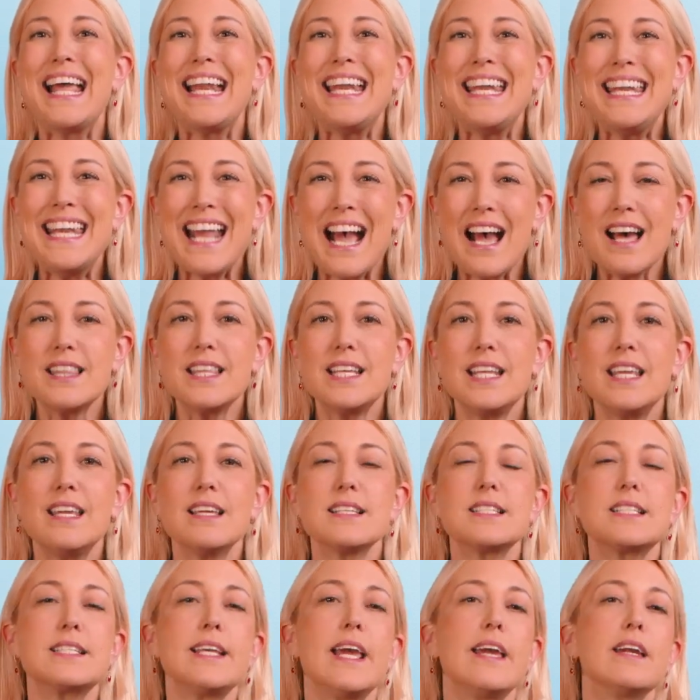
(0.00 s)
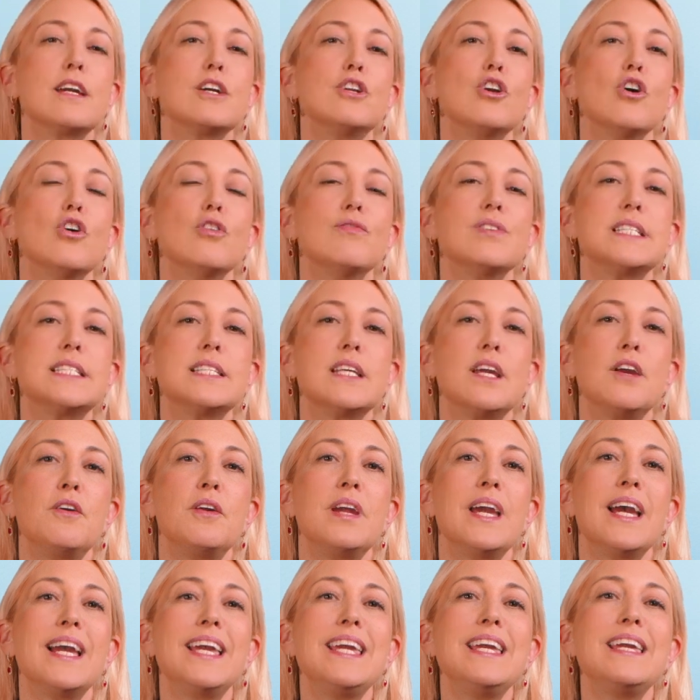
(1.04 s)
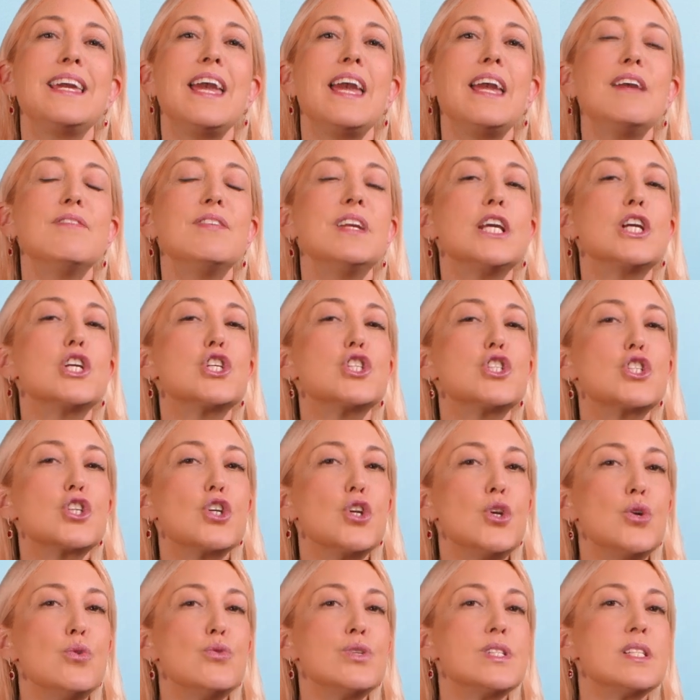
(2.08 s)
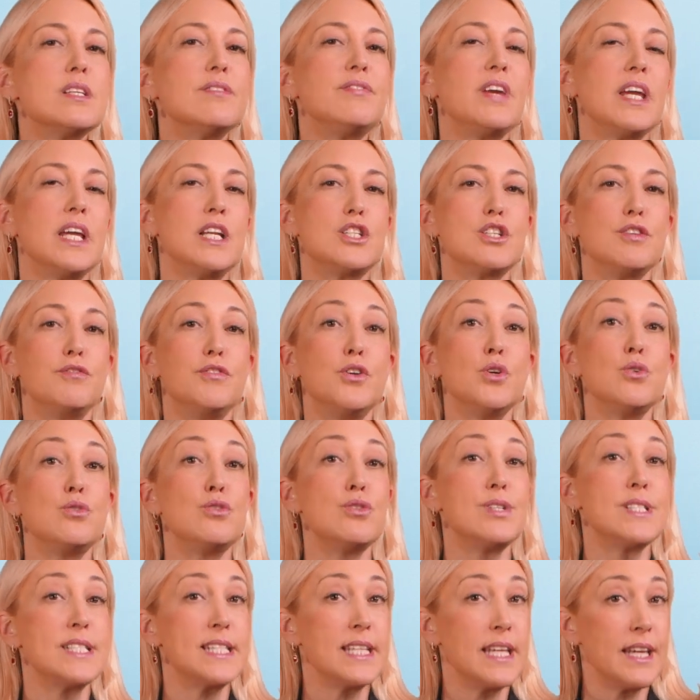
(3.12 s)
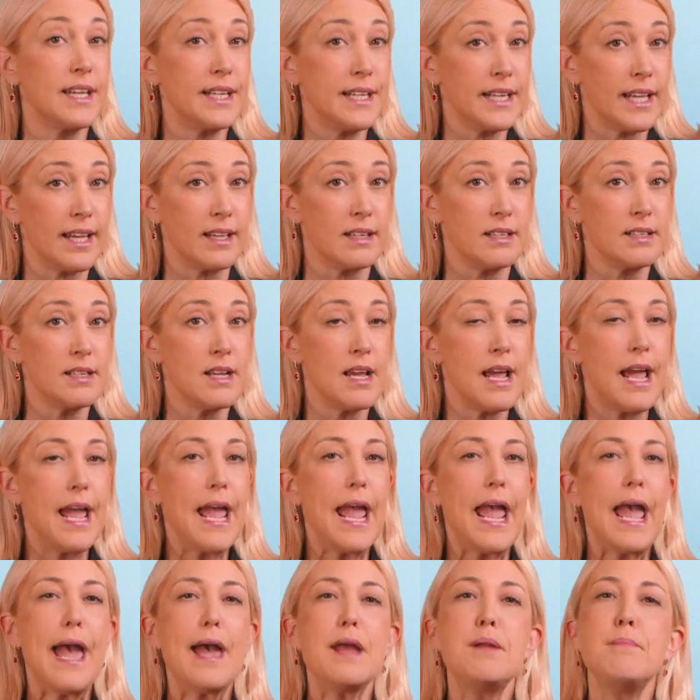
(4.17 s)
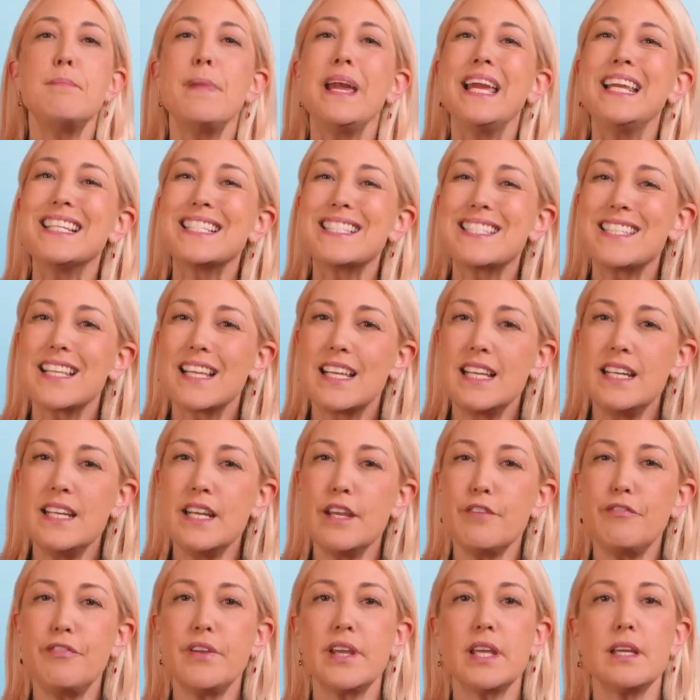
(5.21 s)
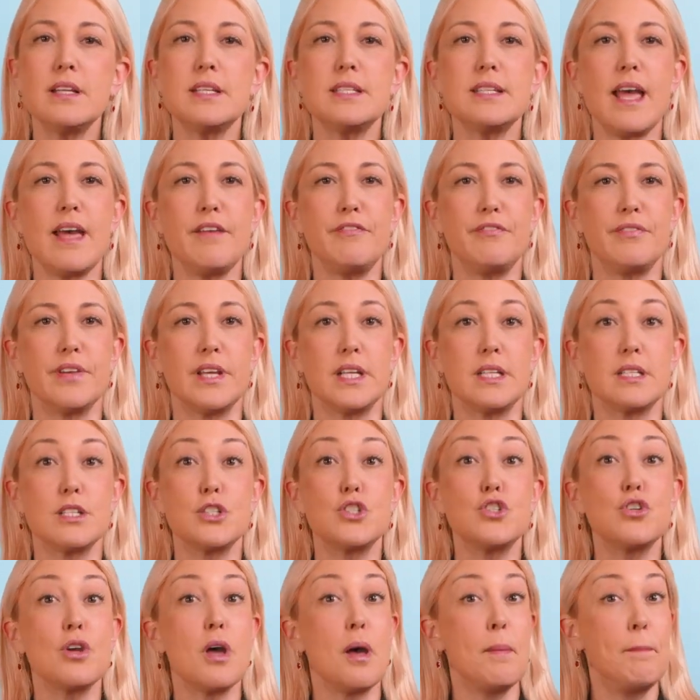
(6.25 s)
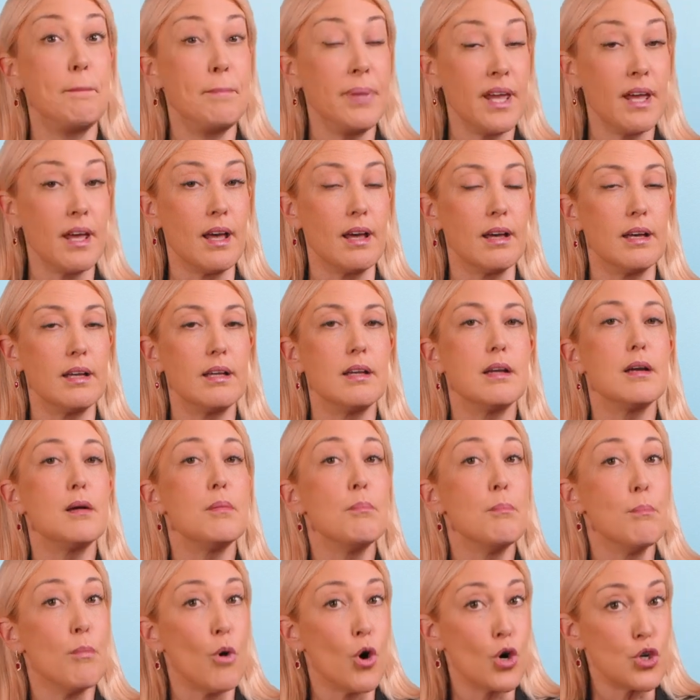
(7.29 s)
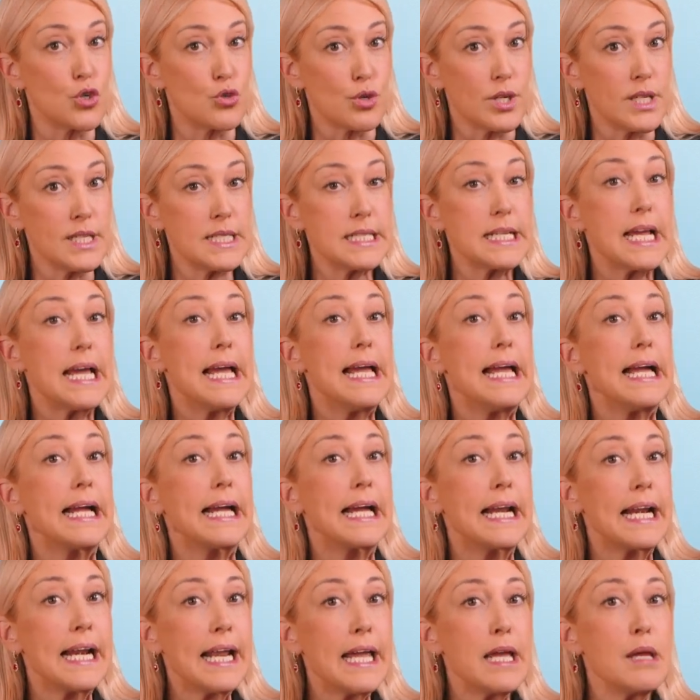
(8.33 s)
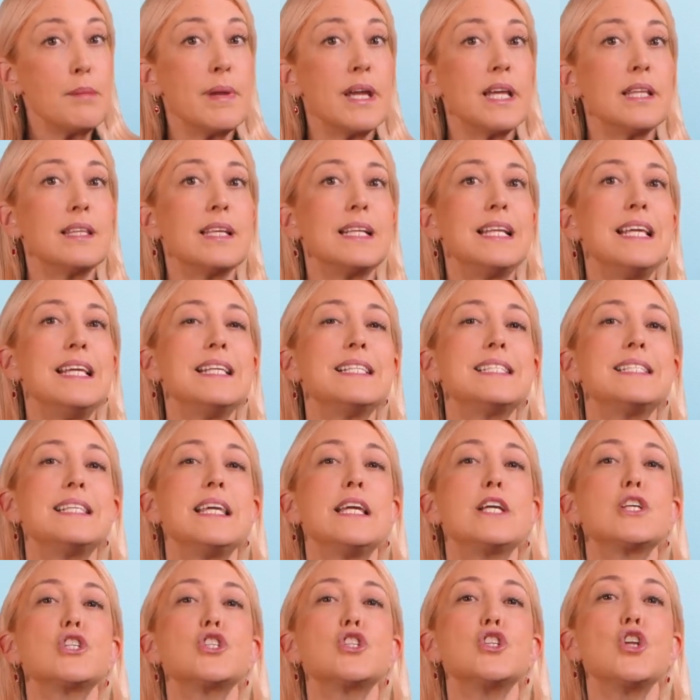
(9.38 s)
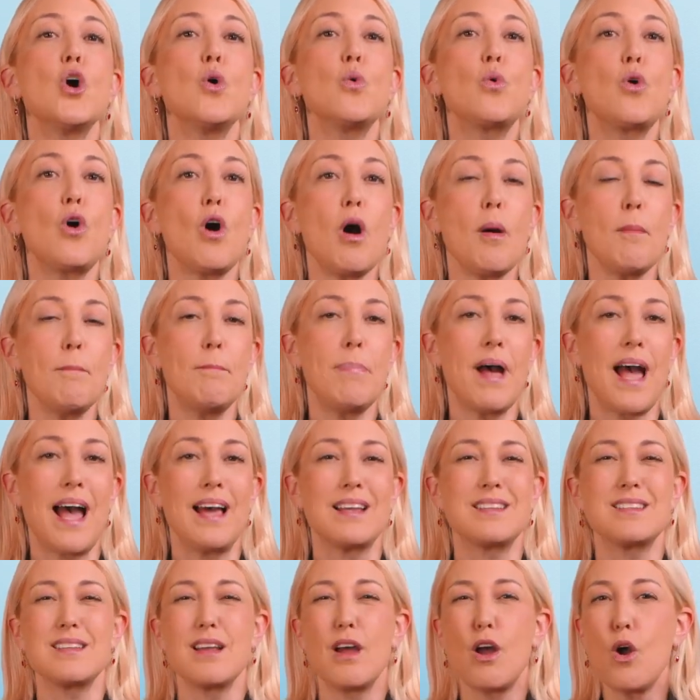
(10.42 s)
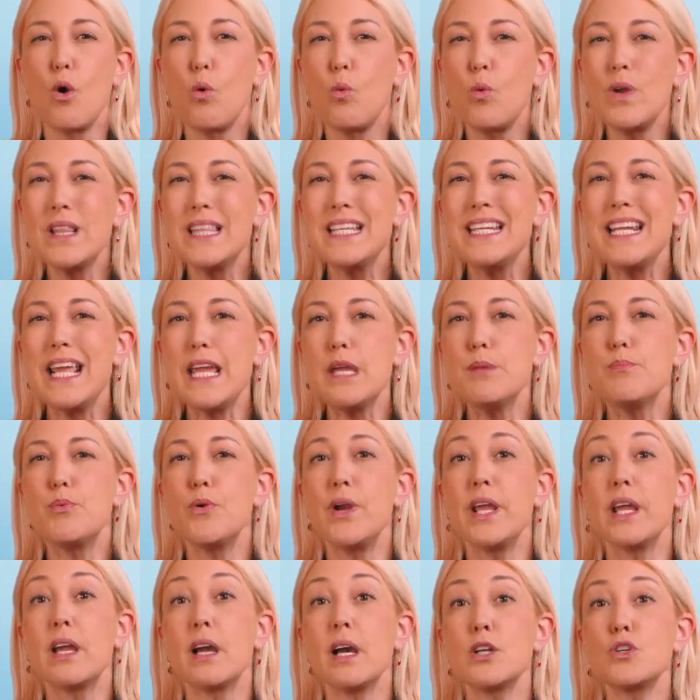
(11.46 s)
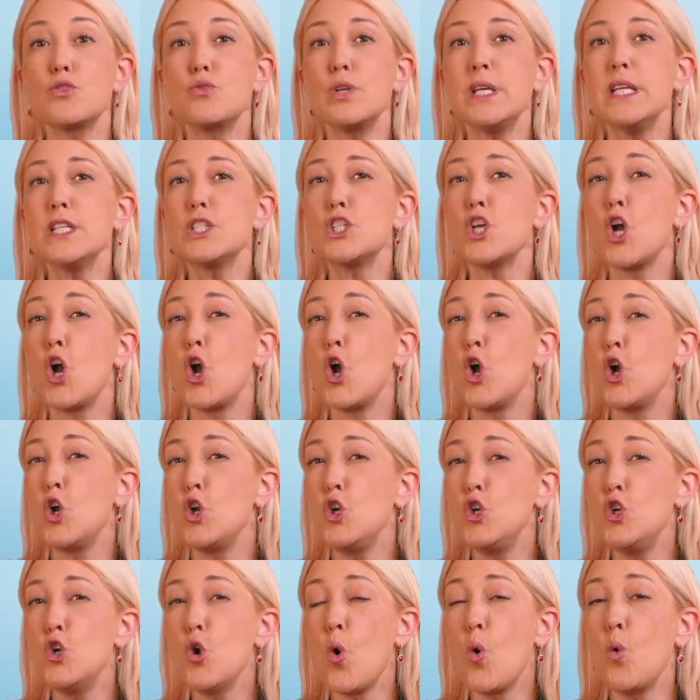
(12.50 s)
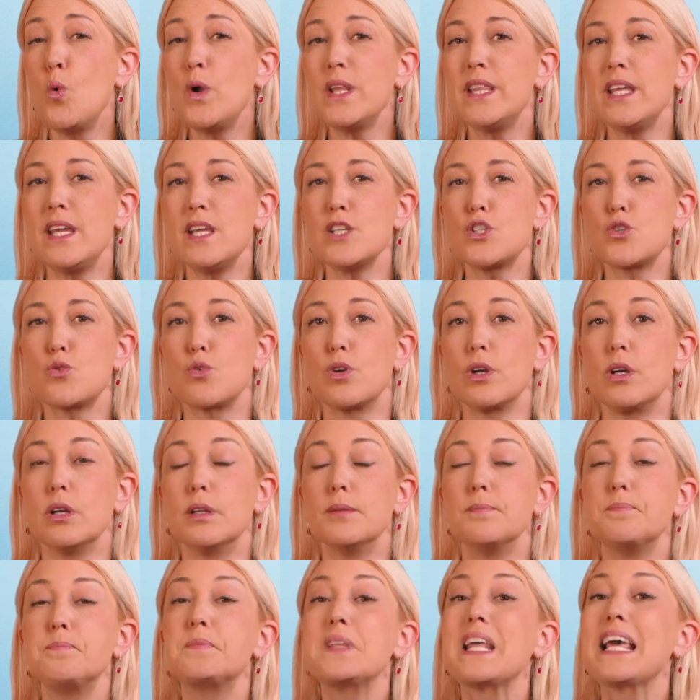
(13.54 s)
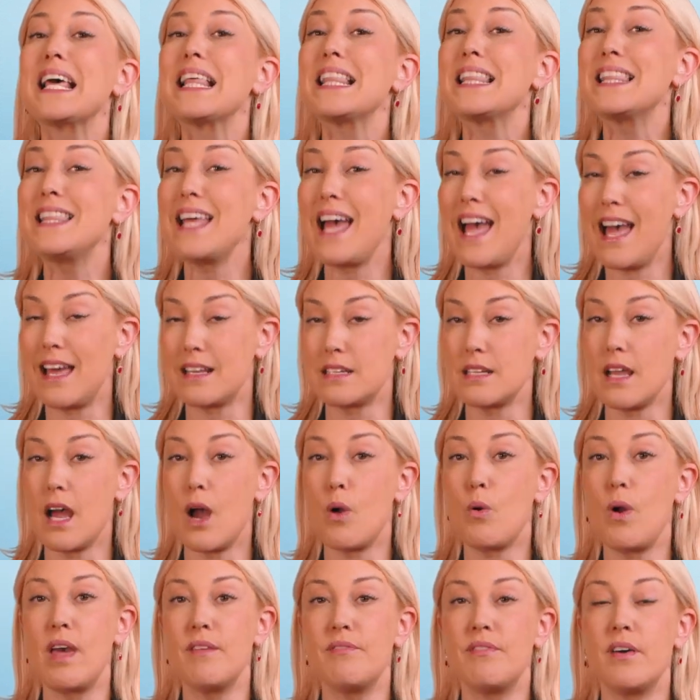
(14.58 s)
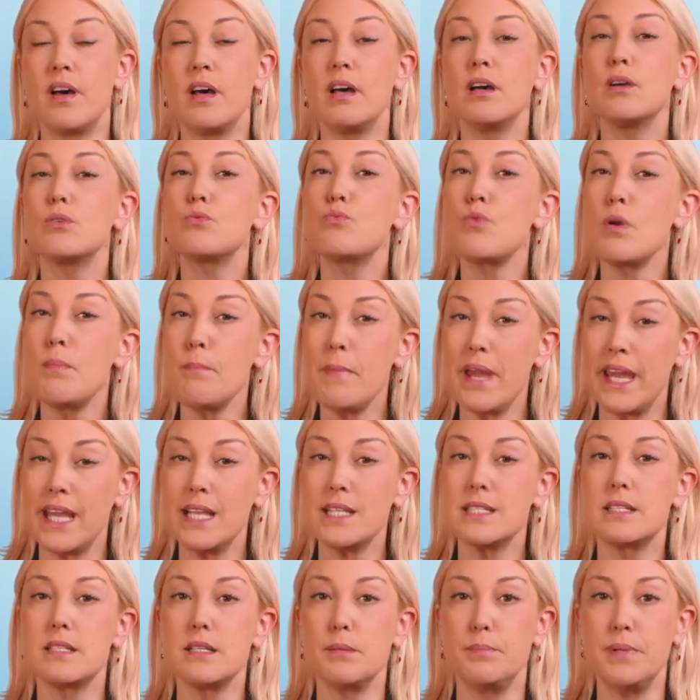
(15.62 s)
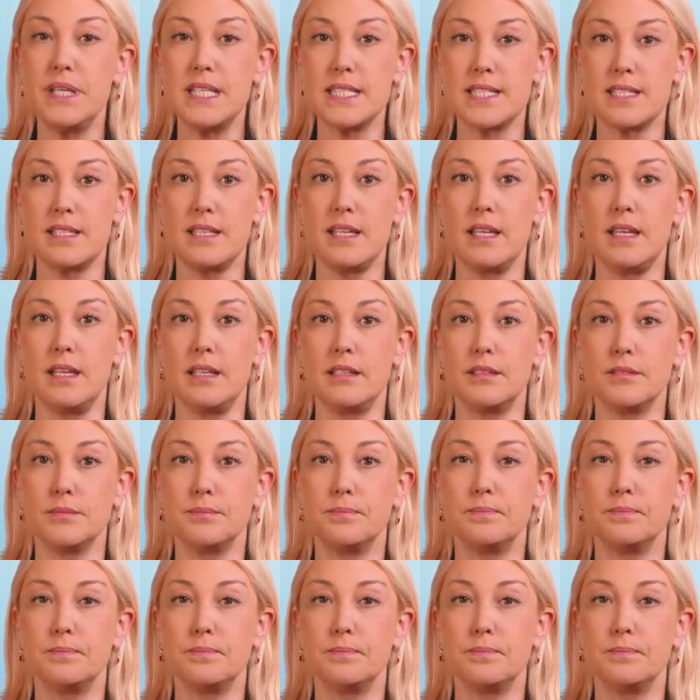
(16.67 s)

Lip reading: Now that he has taken over Syria, he gave an exclusive interview to CNN and made a significant effort to appear moderate, claiming that he seeks no combat with neighboring countries nor with Israel. That, however, remains to be seen.